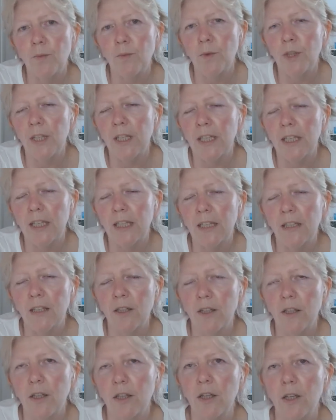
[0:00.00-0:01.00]
what
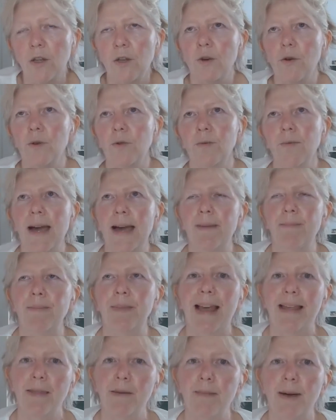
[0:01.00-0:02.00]

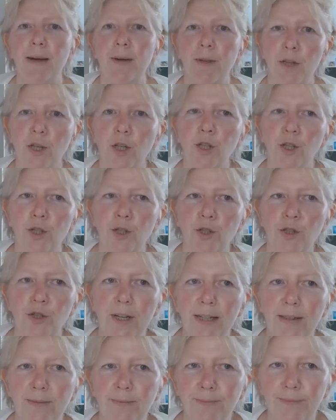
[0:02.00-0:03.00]
getting them out of the
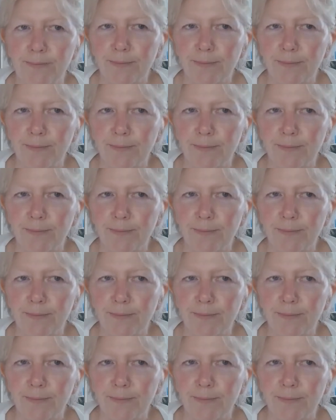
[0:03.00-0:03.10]
country.